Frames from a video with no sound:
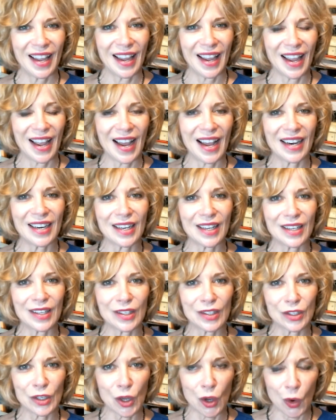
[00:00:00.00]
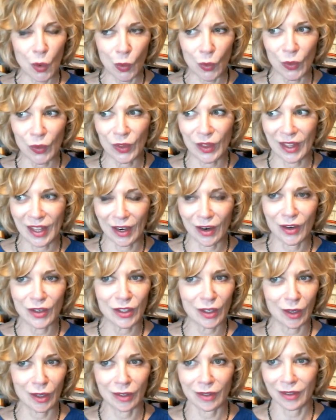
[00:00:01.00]
And so
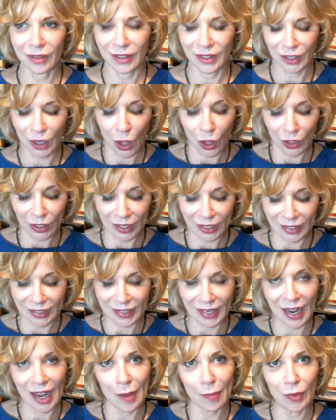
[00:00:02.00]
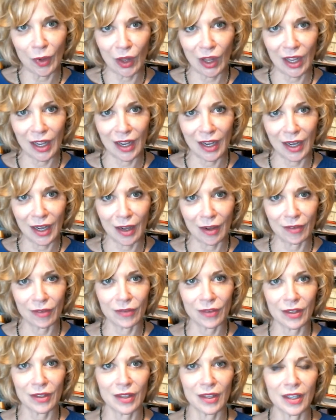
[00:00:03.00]
there's a solid example of
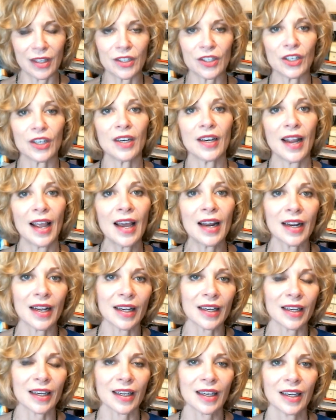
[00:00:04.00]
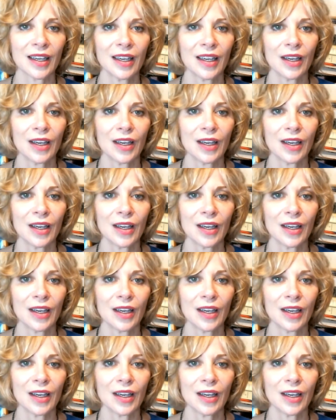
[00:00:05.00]
the genetic